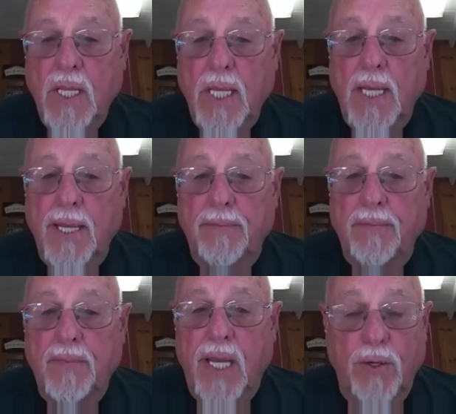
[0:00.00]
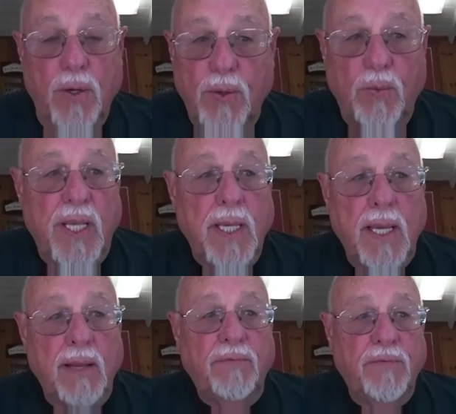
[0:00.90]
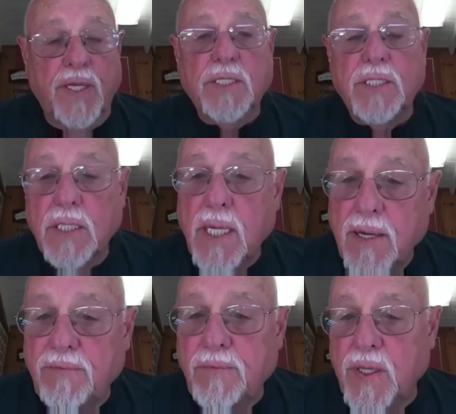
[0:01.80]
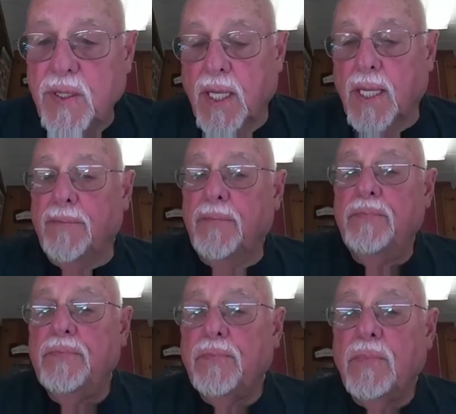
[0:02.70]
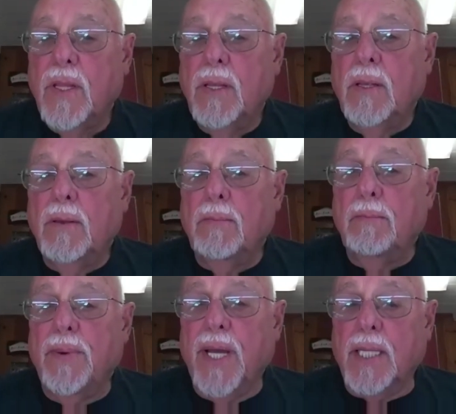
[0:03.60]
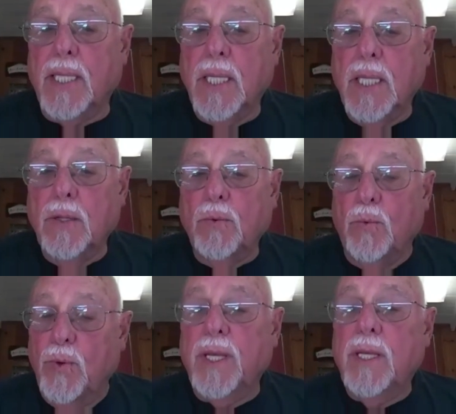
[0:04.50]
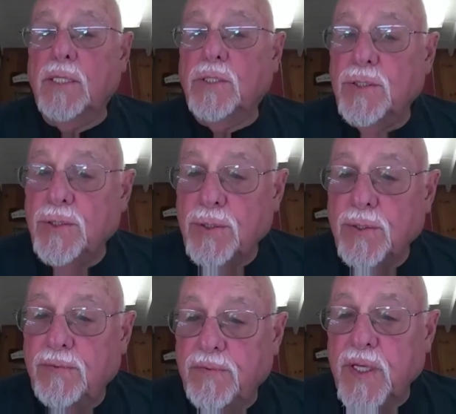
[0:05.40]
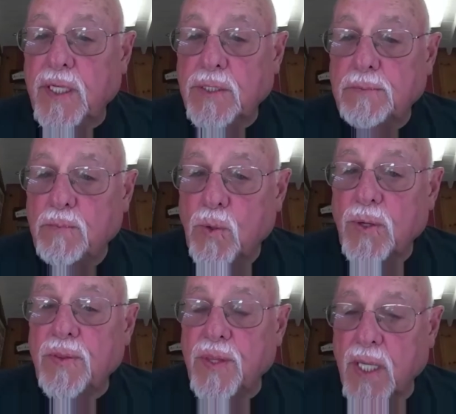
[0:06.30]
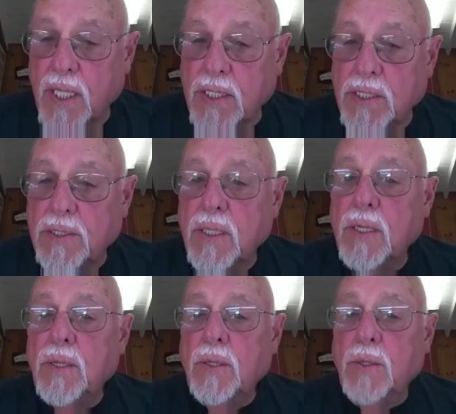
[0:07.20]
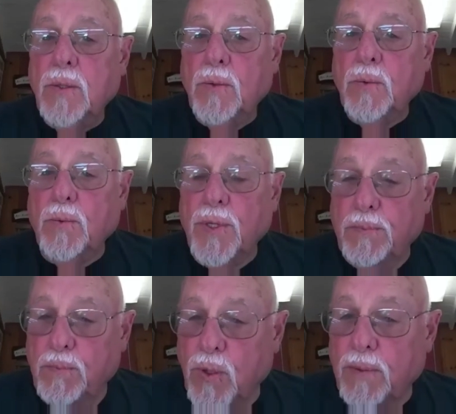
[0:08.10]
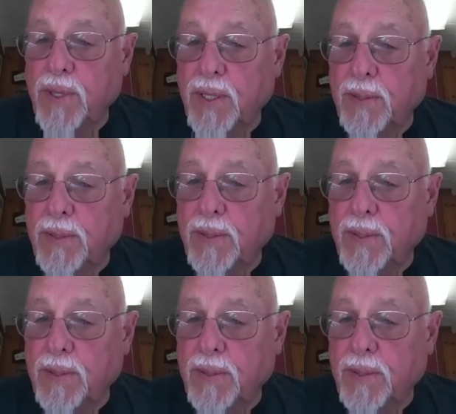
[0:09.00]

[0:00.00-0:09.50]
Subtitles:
I know that we can't fix everything, but we can sure fix more things with more people